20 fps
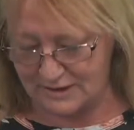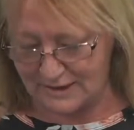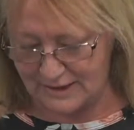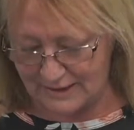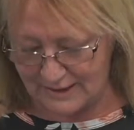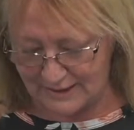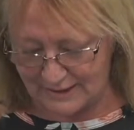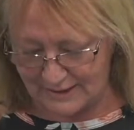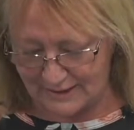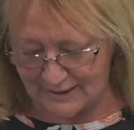
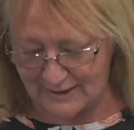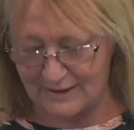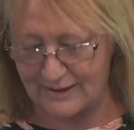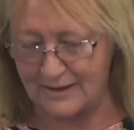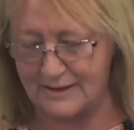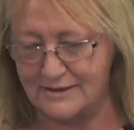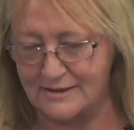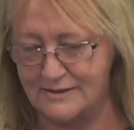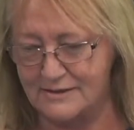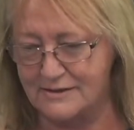It
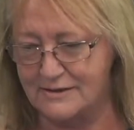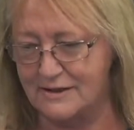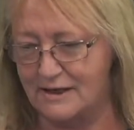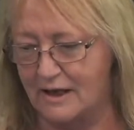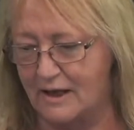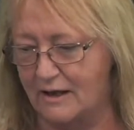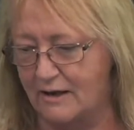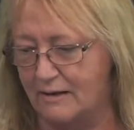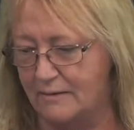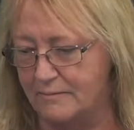is
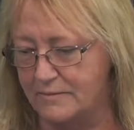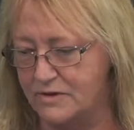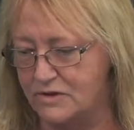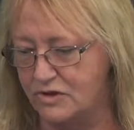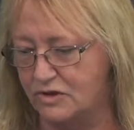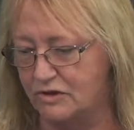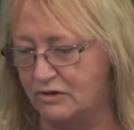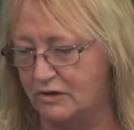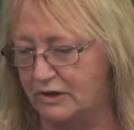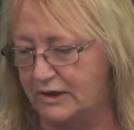
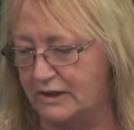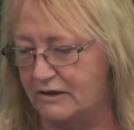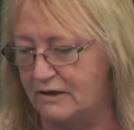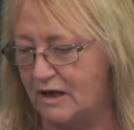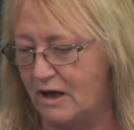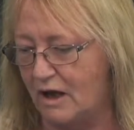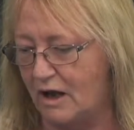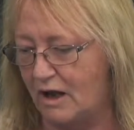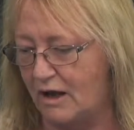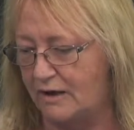certainly
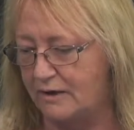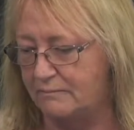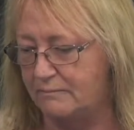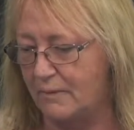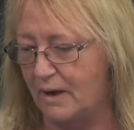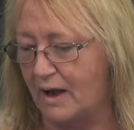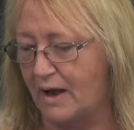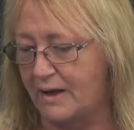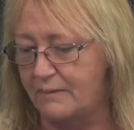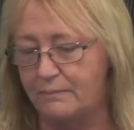not
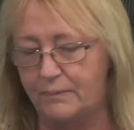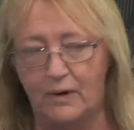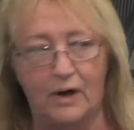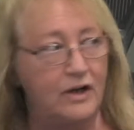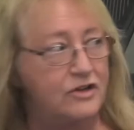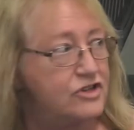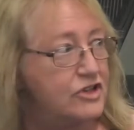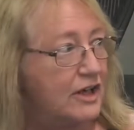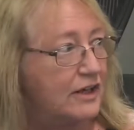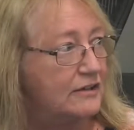my
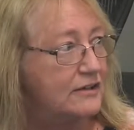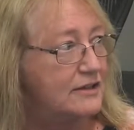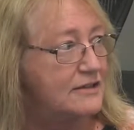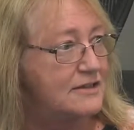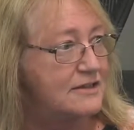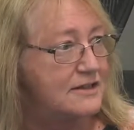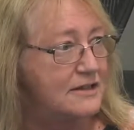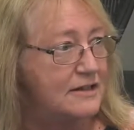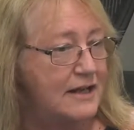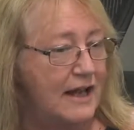project. It's
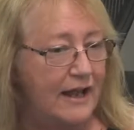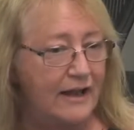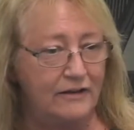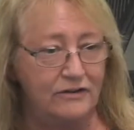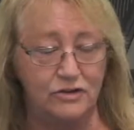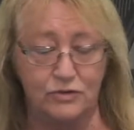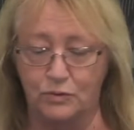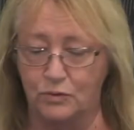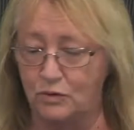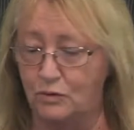an
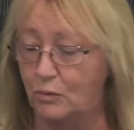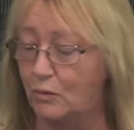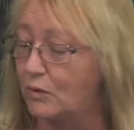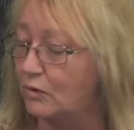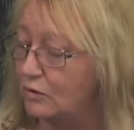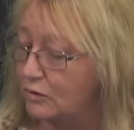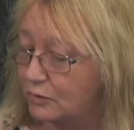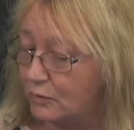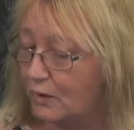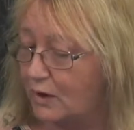actual
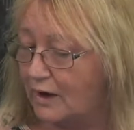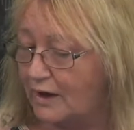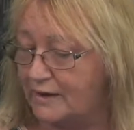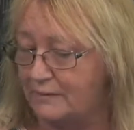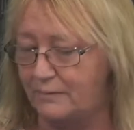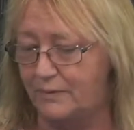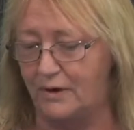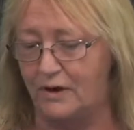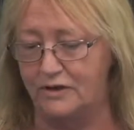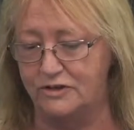worldwide
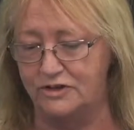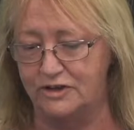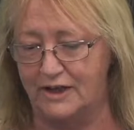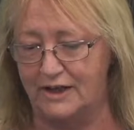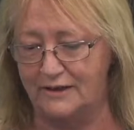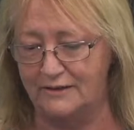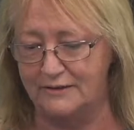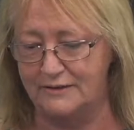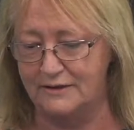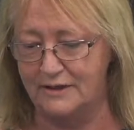
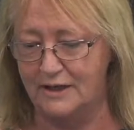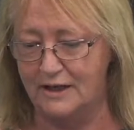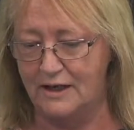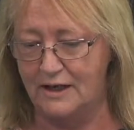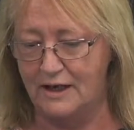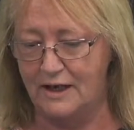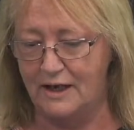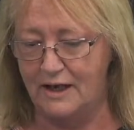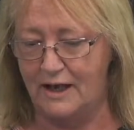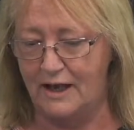project,
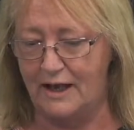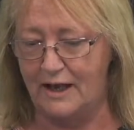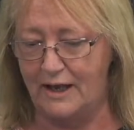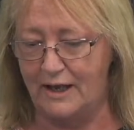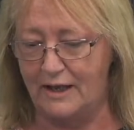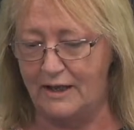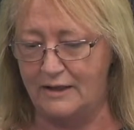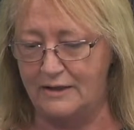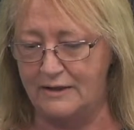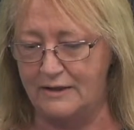
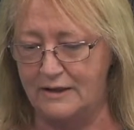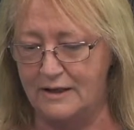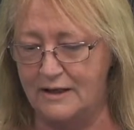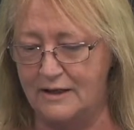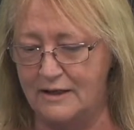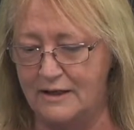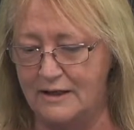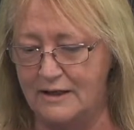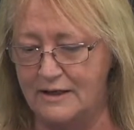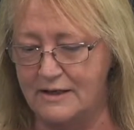and
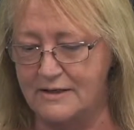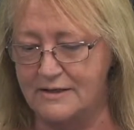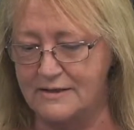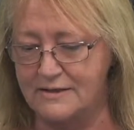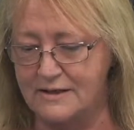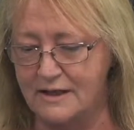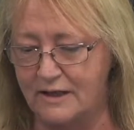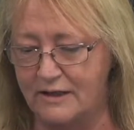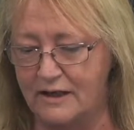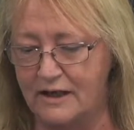it is
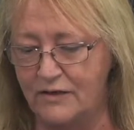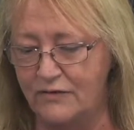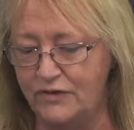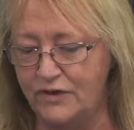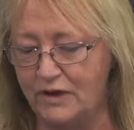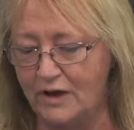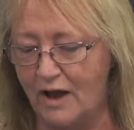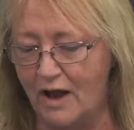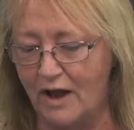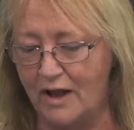a gift
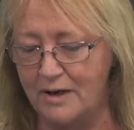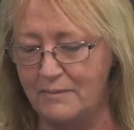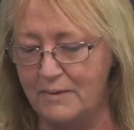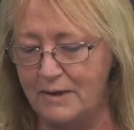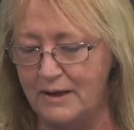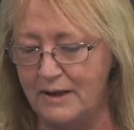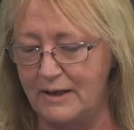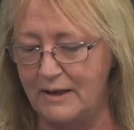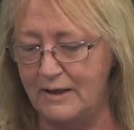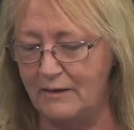
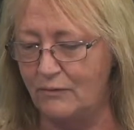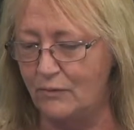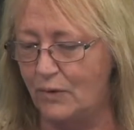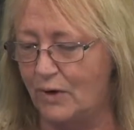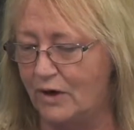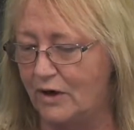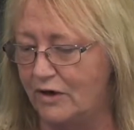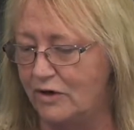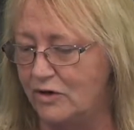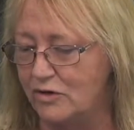economy
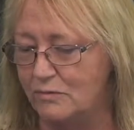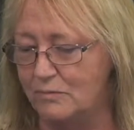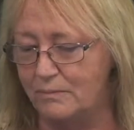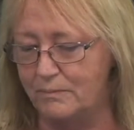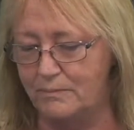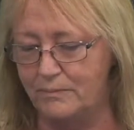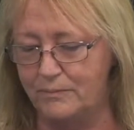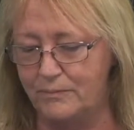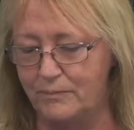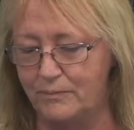where
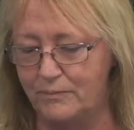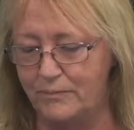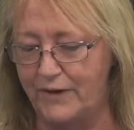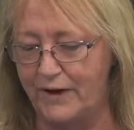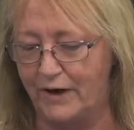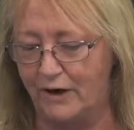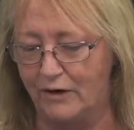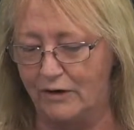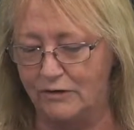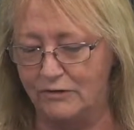
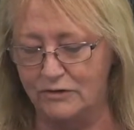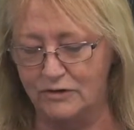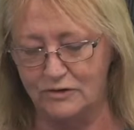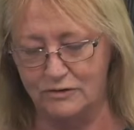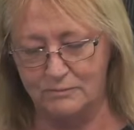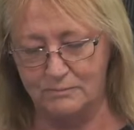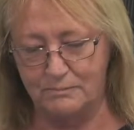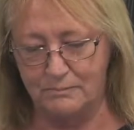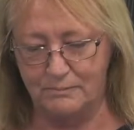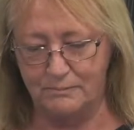their
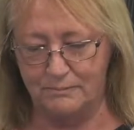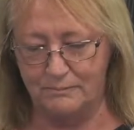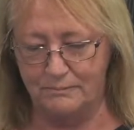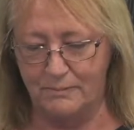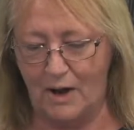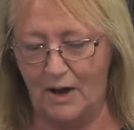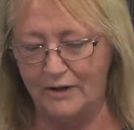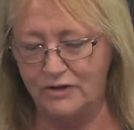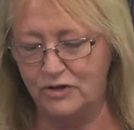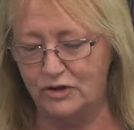
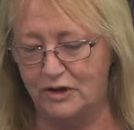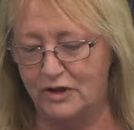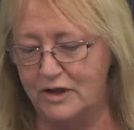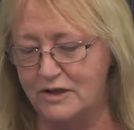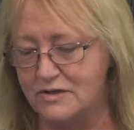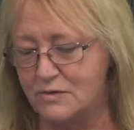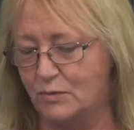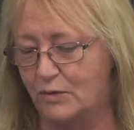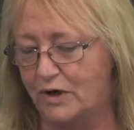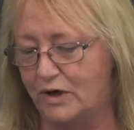mantra
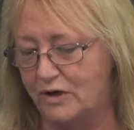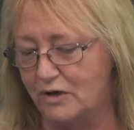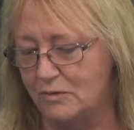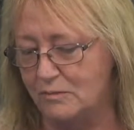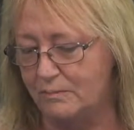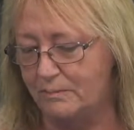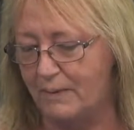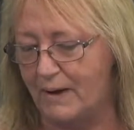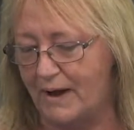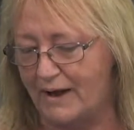is where you
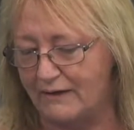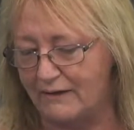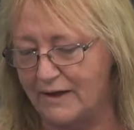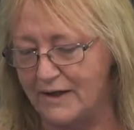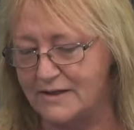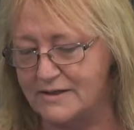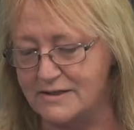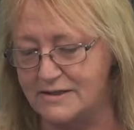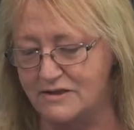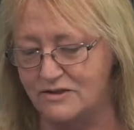buy
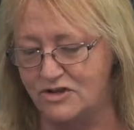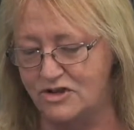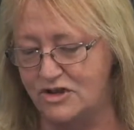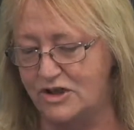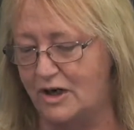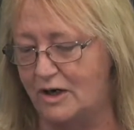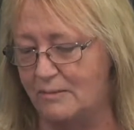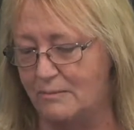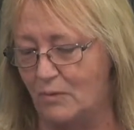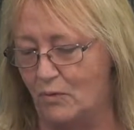less and
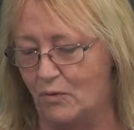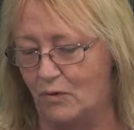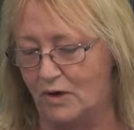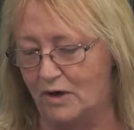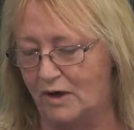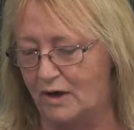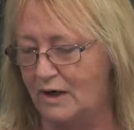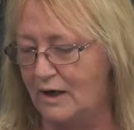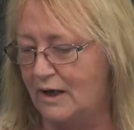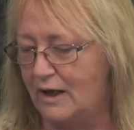share
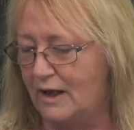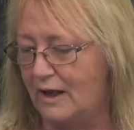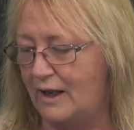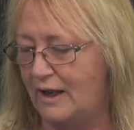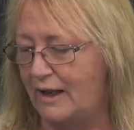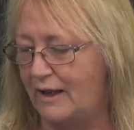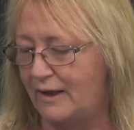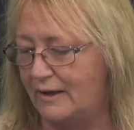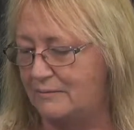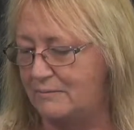more
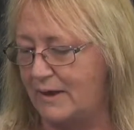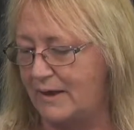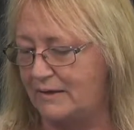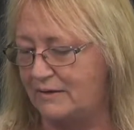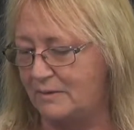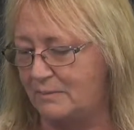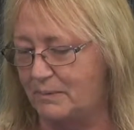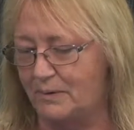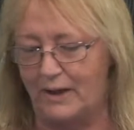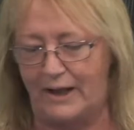and make
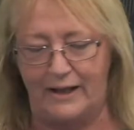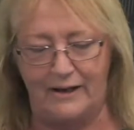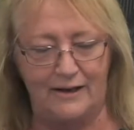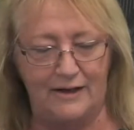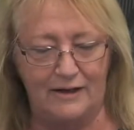the planet